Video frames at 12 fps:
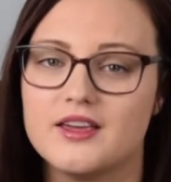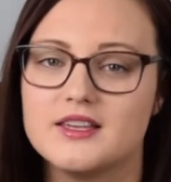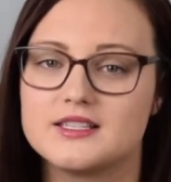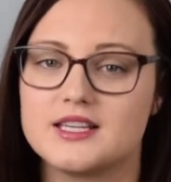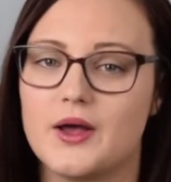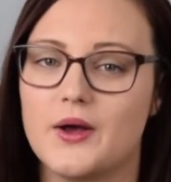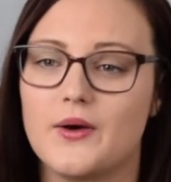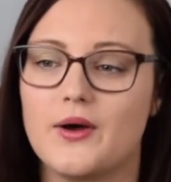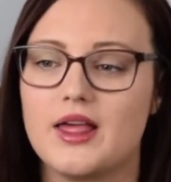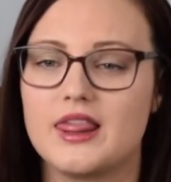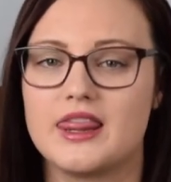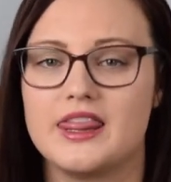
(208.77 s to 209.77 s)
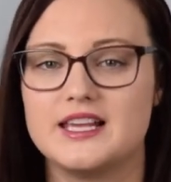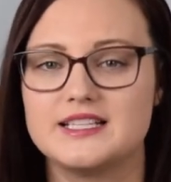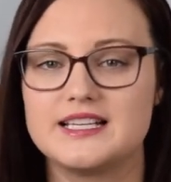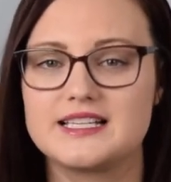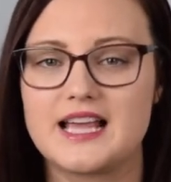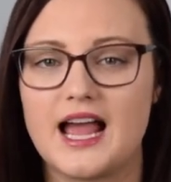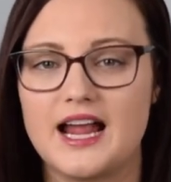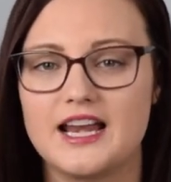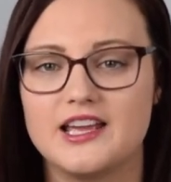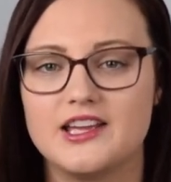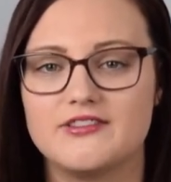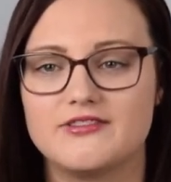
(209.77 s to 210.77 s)
So this is kind
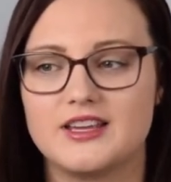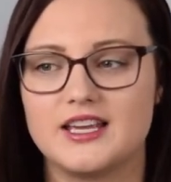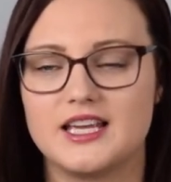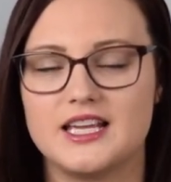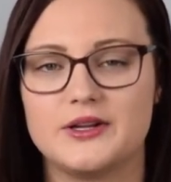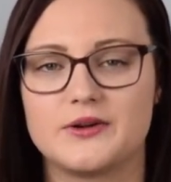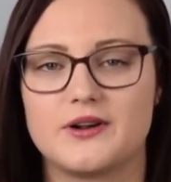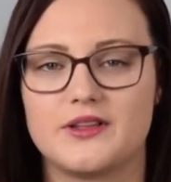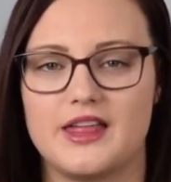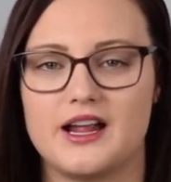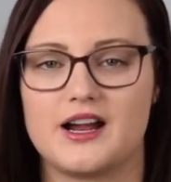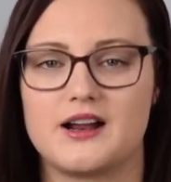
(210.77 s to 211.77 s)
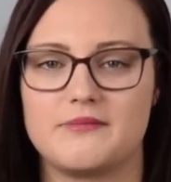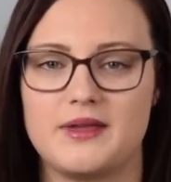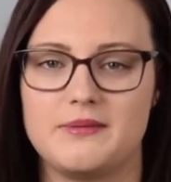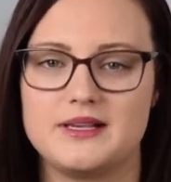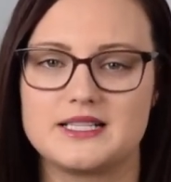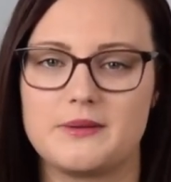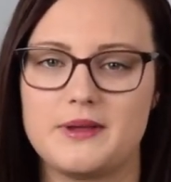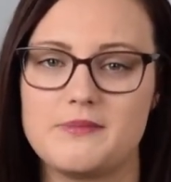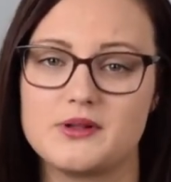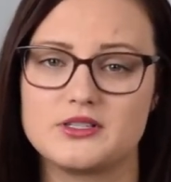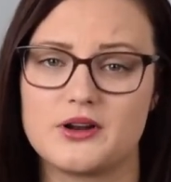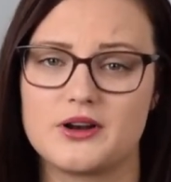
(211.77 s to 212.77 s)
of here or there. Maybe some
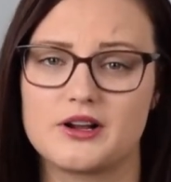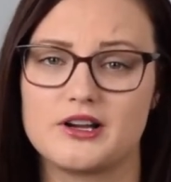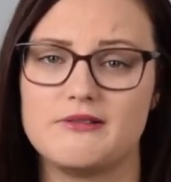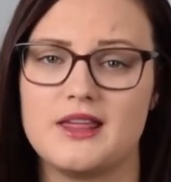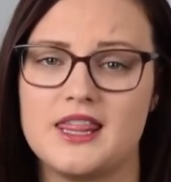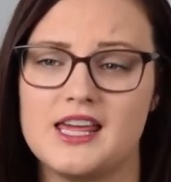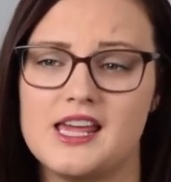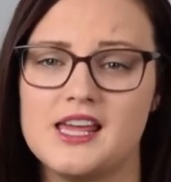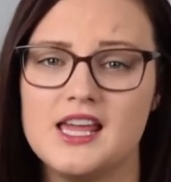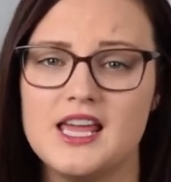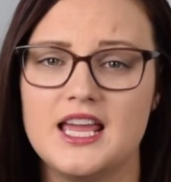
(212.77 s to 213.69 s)
people don't agree with it.